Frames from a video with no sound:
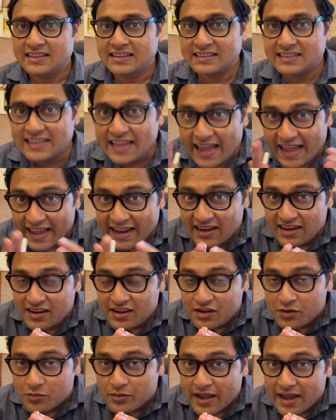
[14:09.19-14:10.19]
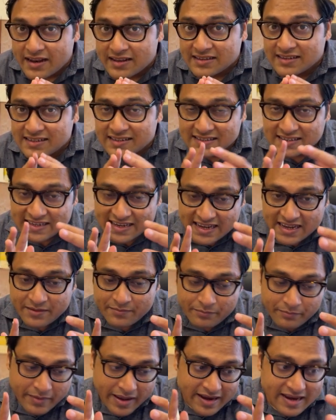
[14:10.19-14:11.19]
then you can see
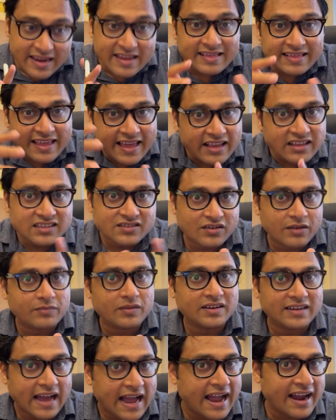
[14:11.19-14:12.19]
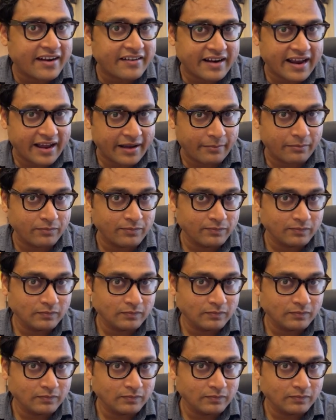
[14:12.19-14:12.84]
many things from the diagram